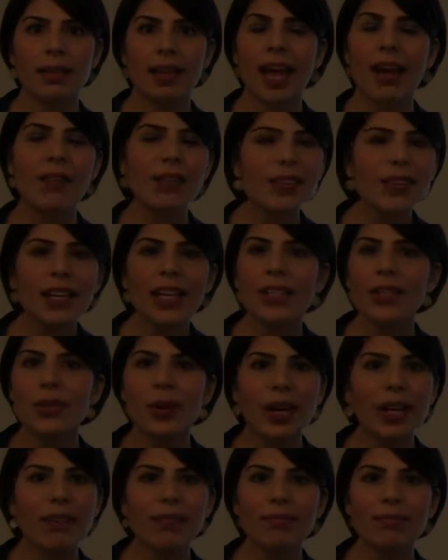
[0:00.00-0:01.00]
Everything is
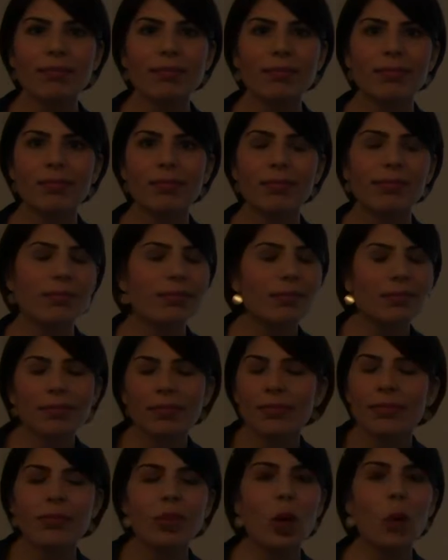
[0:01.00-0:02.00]
great.
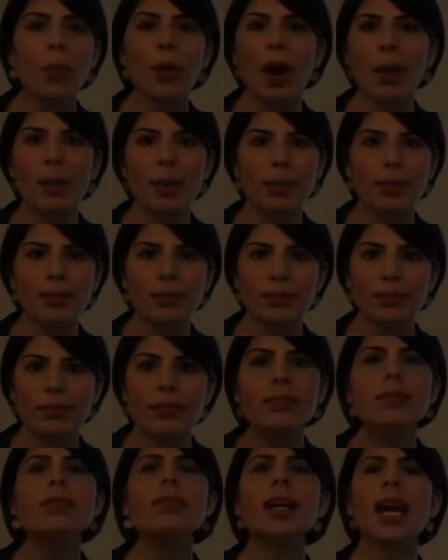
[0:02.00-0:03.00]
No problem.
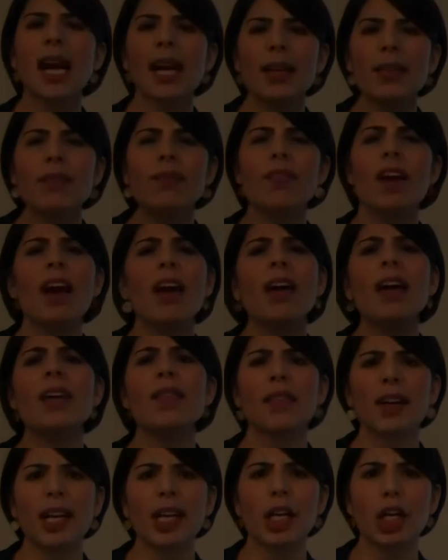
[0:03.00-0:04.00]
Right? Very,
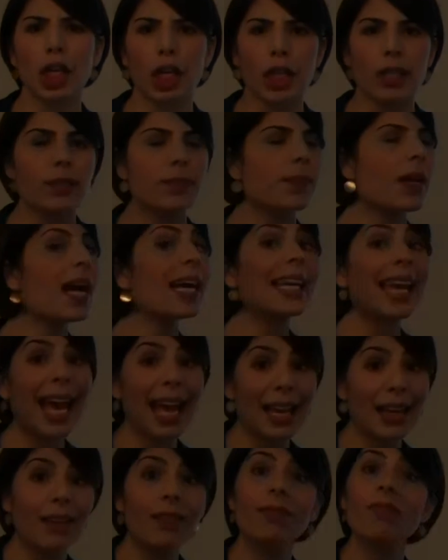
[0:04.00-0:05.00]
very curt.
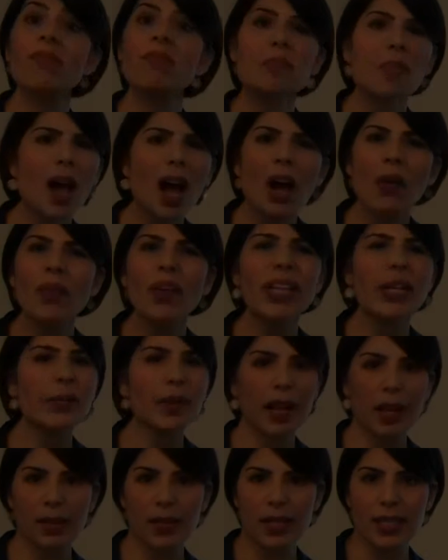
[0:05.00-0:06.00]
Again, not really
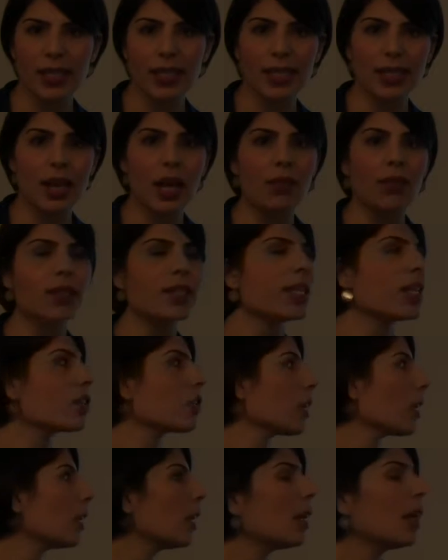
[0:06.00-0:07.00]
relevant to this
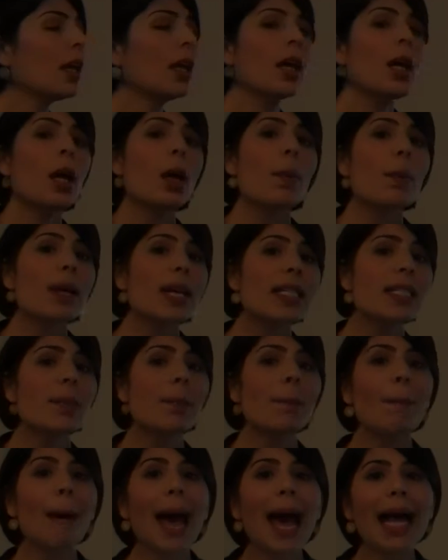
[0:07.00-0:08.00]
conversation. But as a
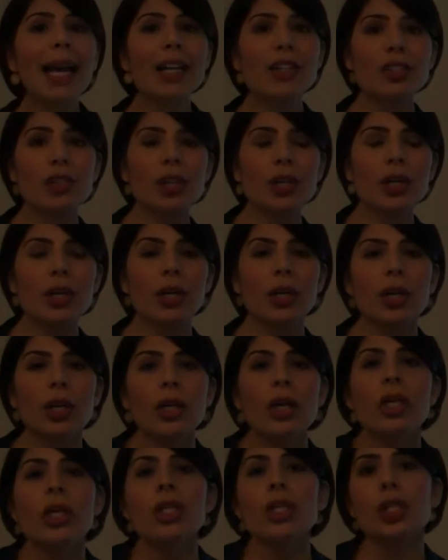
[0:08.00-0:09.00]
manager,
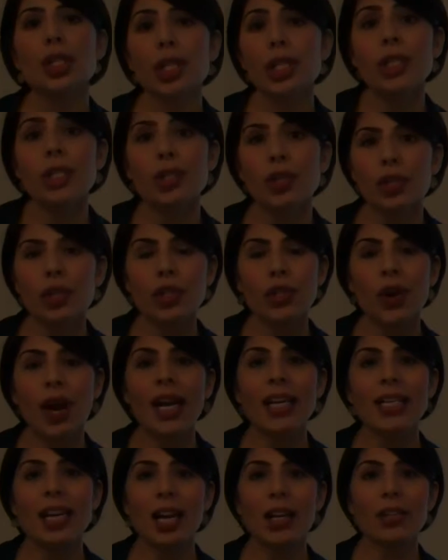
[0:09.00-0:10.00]
she's just
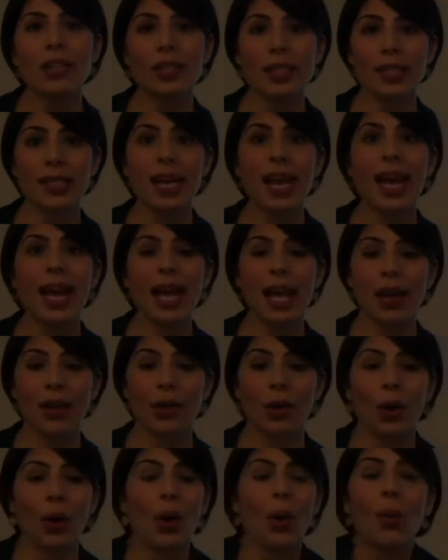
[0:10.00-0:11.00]
trying to understand
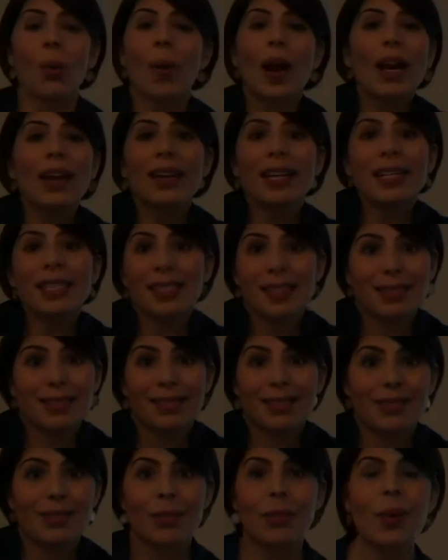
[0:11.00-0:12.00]

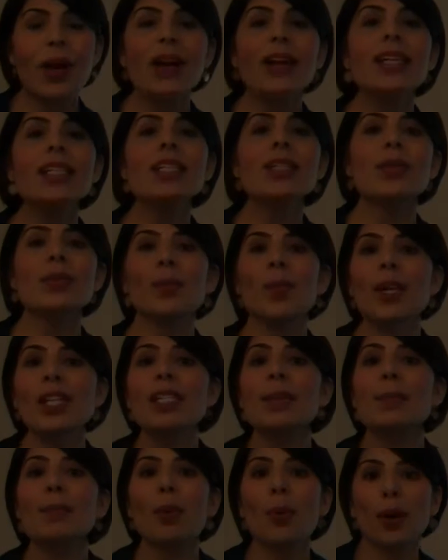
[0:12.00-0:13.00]
what's
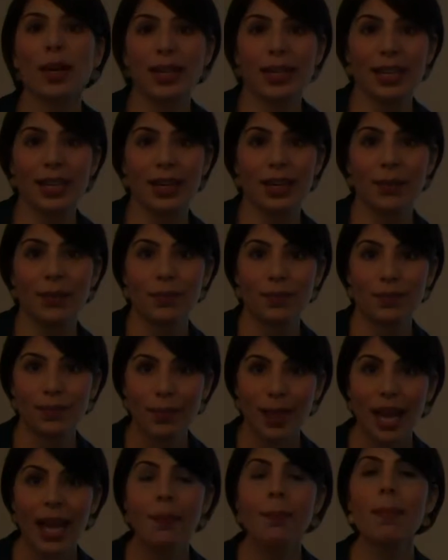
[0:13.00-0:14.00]
important here
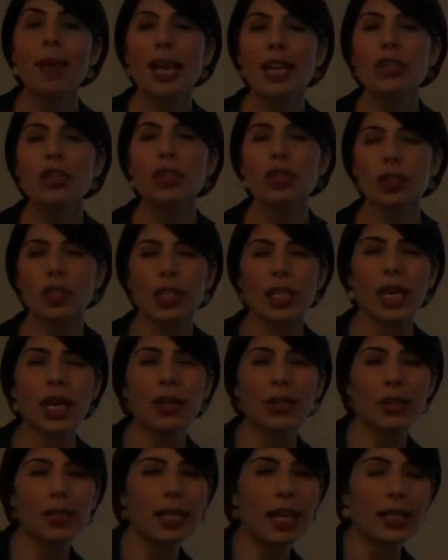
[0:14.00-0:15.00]
and make sure she
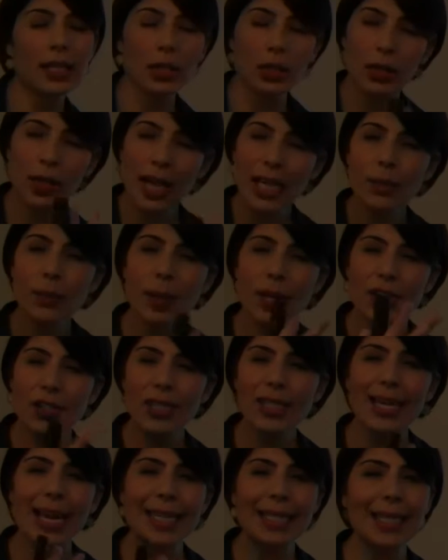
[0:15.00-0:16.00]
understands it. So that's why
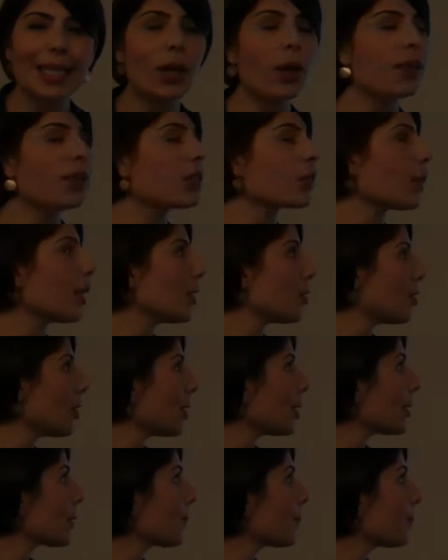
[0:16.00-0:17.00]
she's asking all these
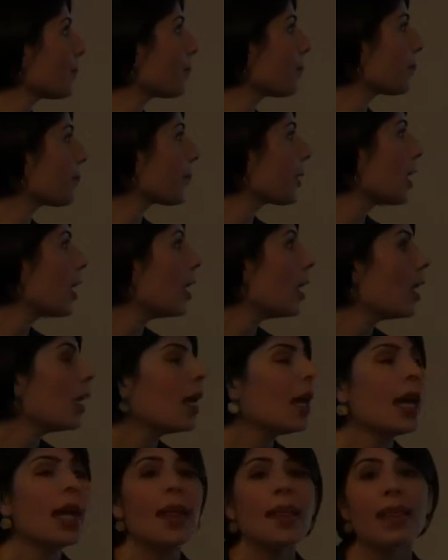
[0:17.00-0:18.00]
questions.
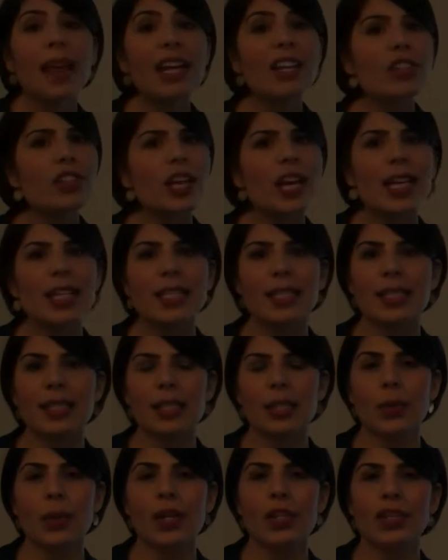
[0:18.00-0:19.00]
And then she asks
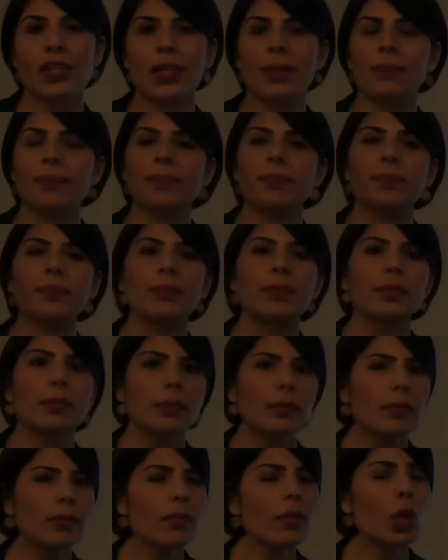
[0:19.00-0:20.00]
this question,
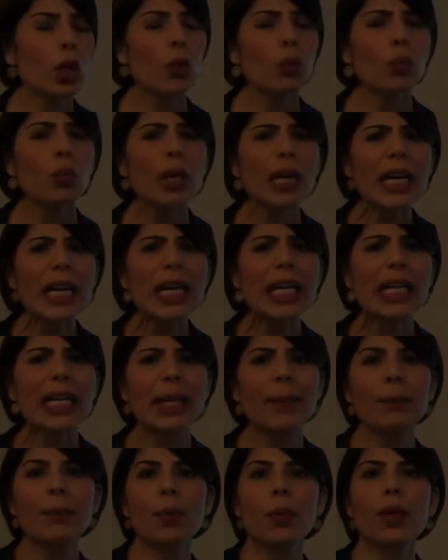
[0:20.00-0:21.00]
really
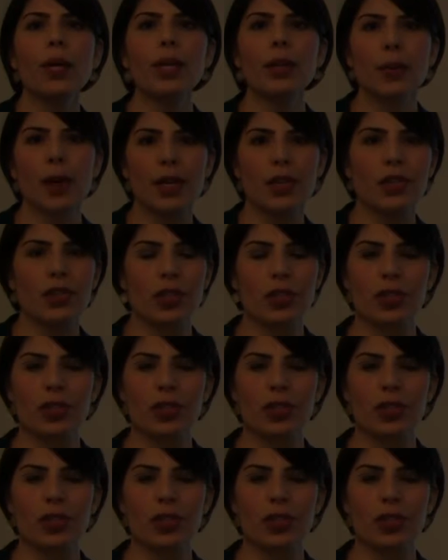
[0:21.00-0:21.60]
important question.